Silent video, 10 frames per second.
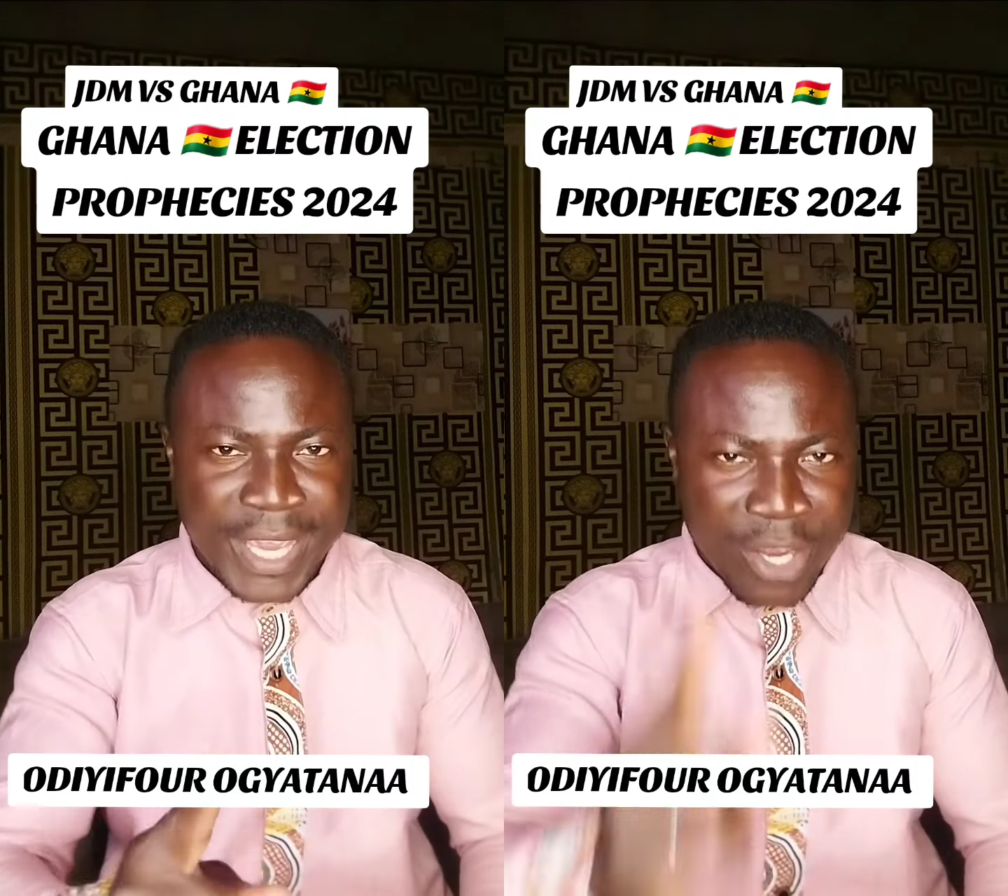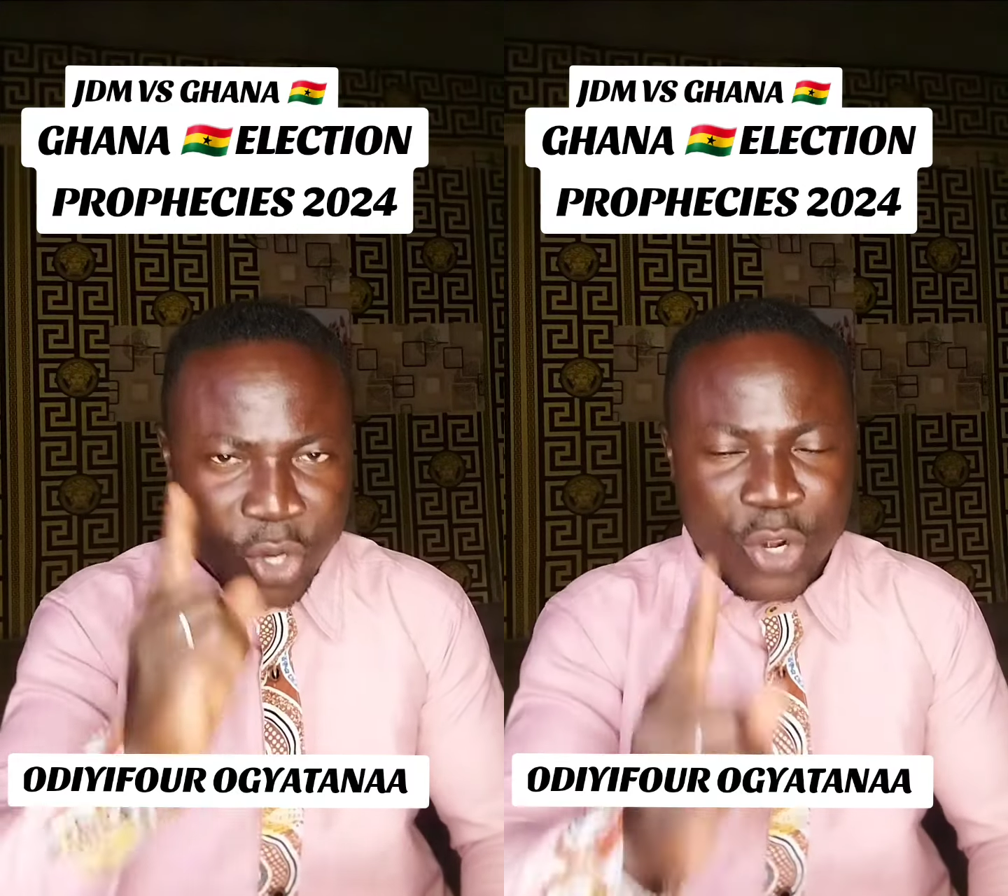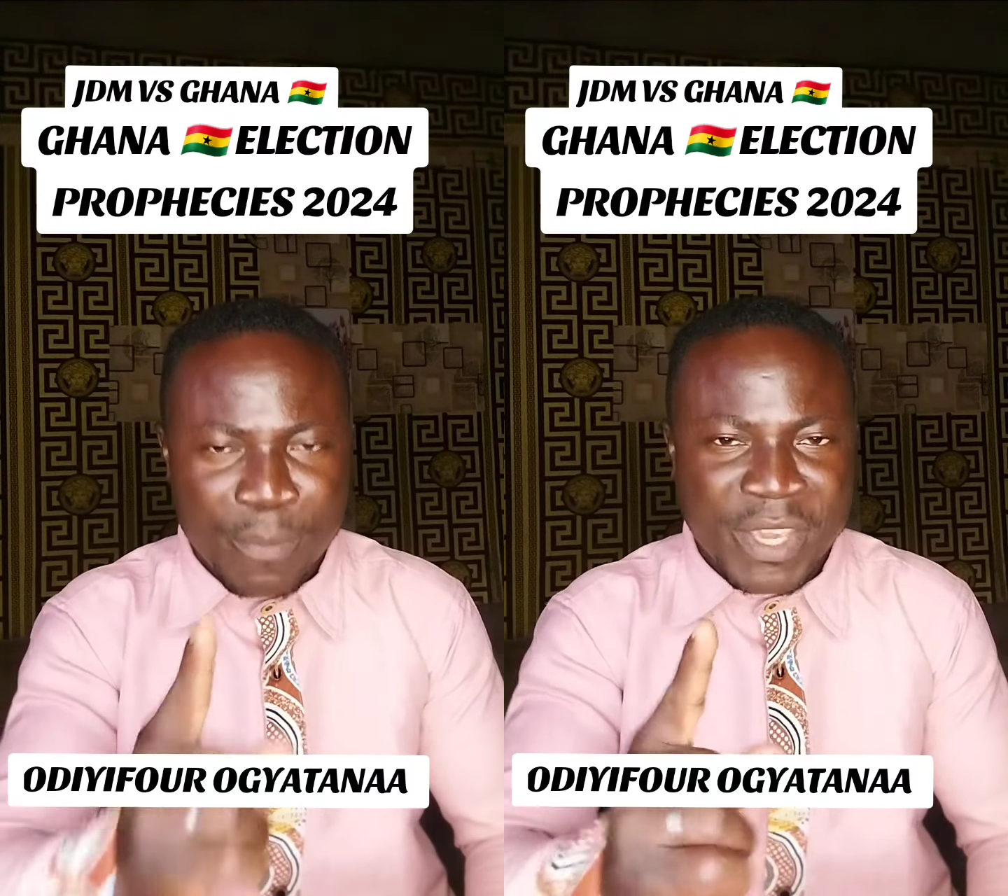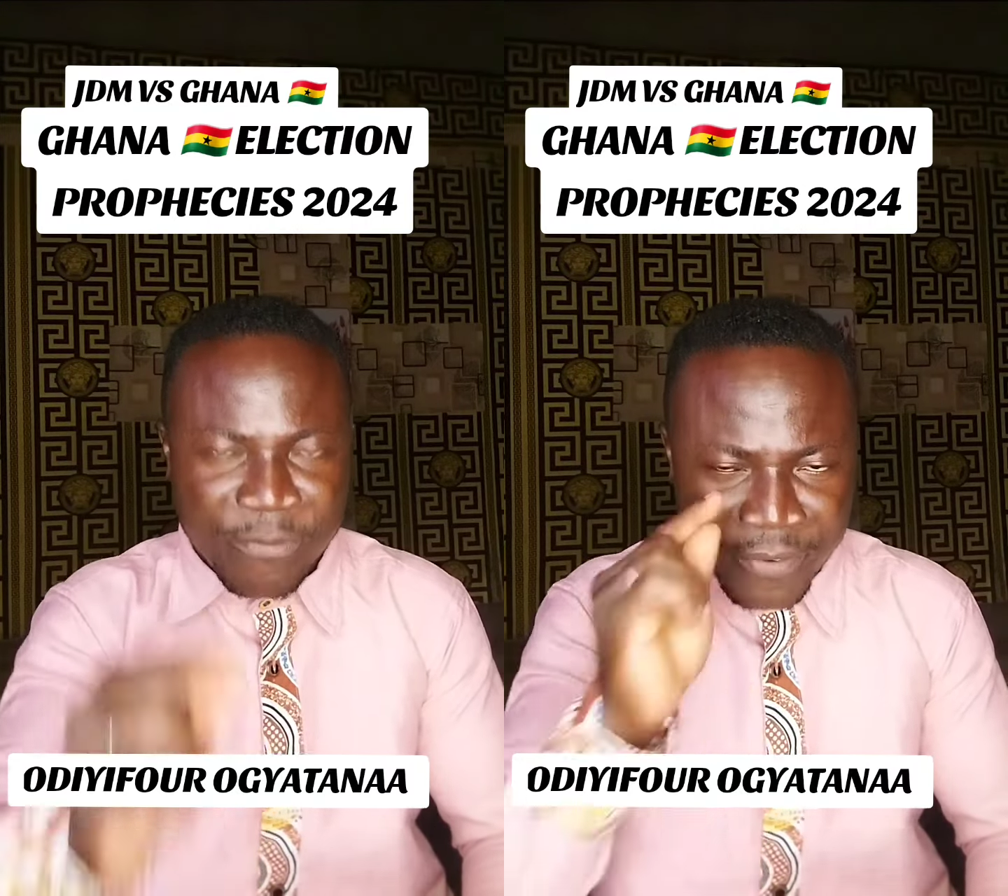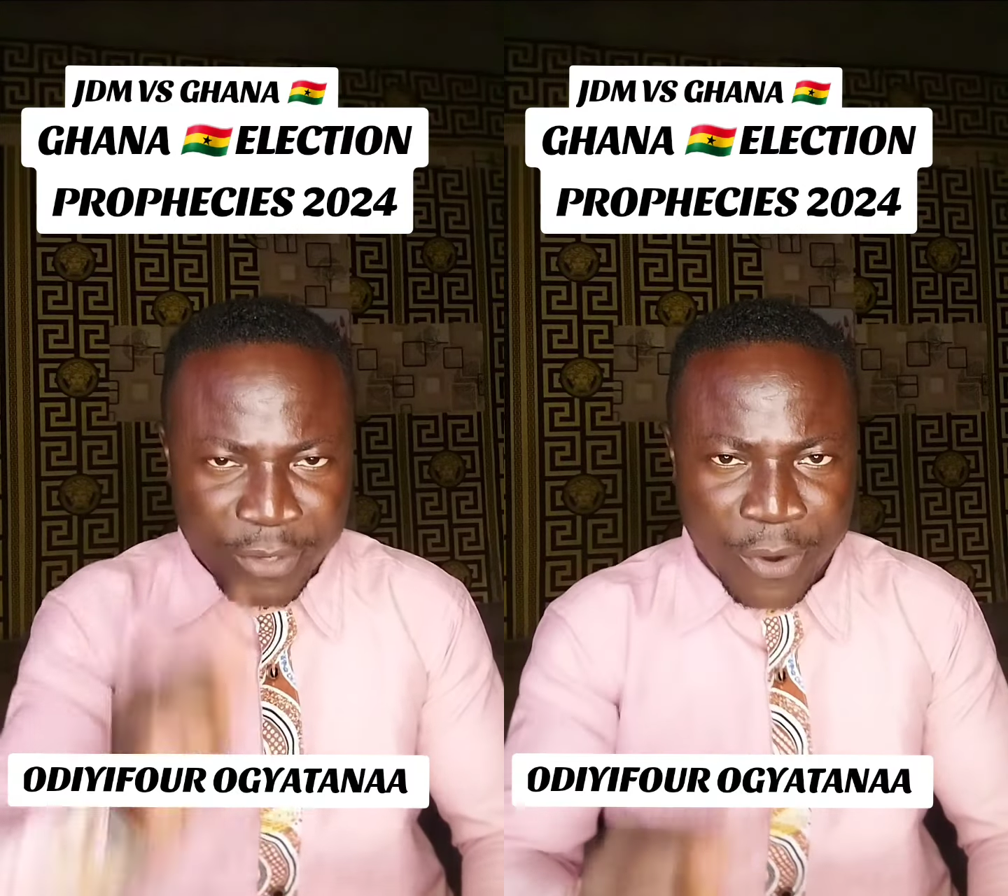economic
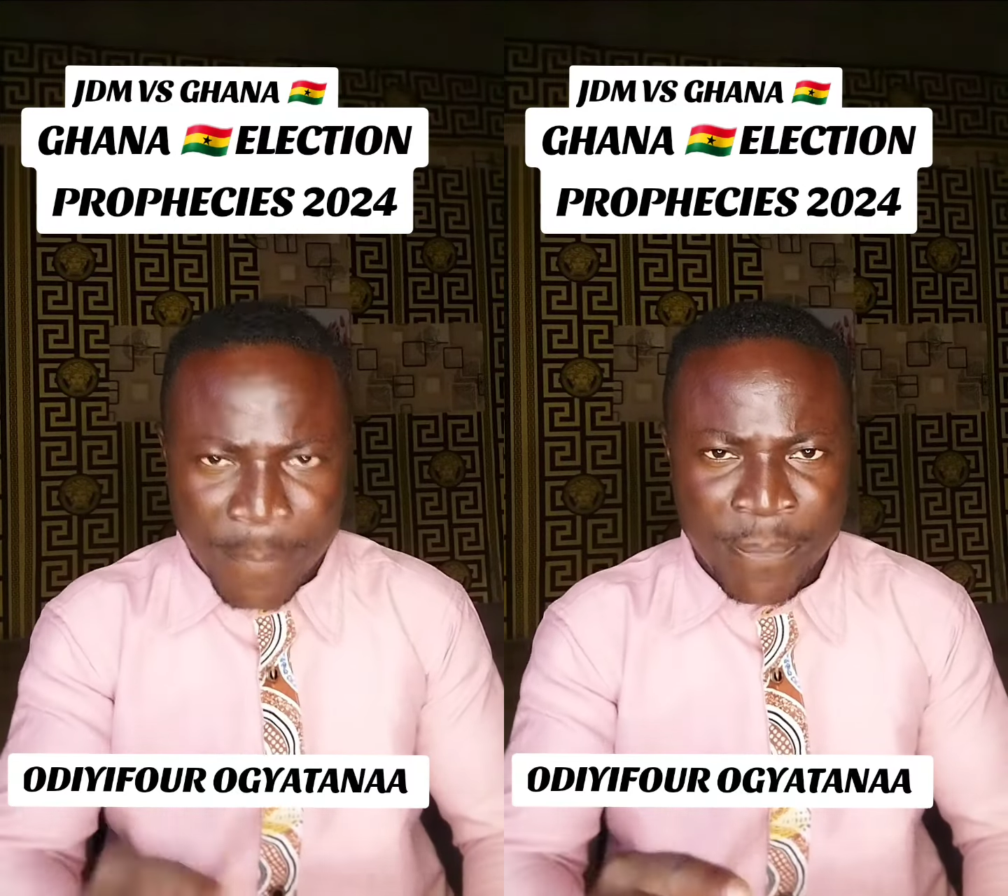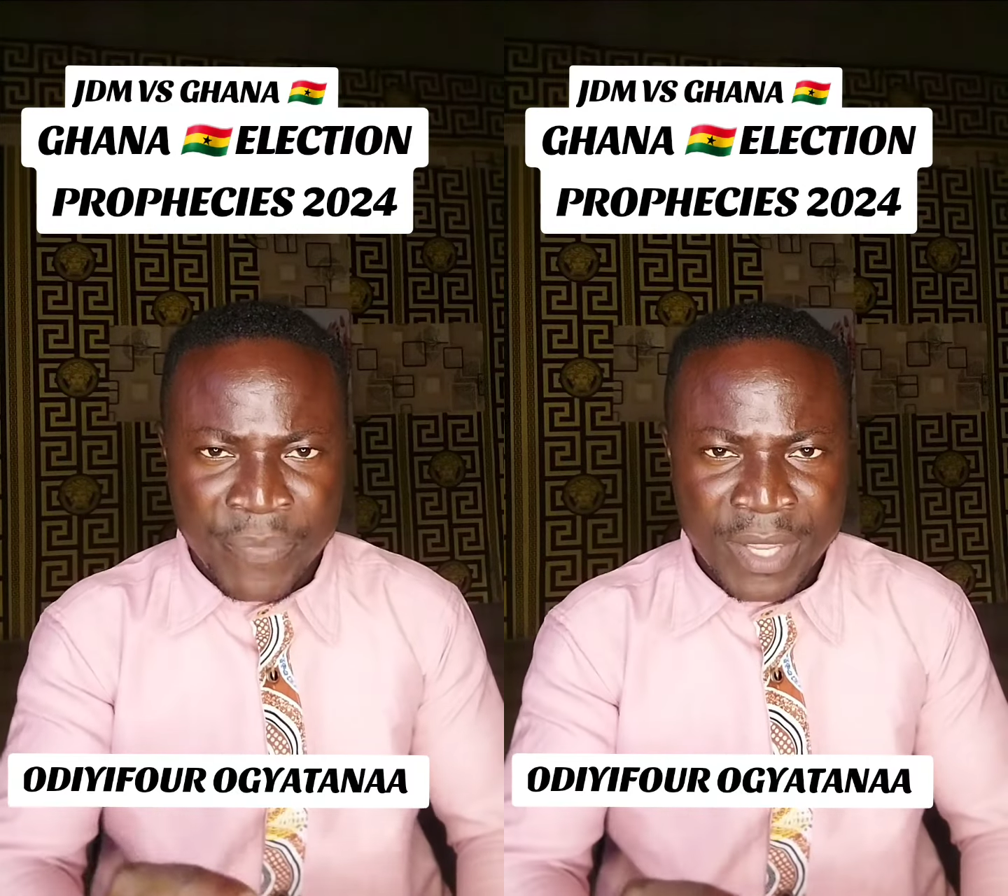freedom.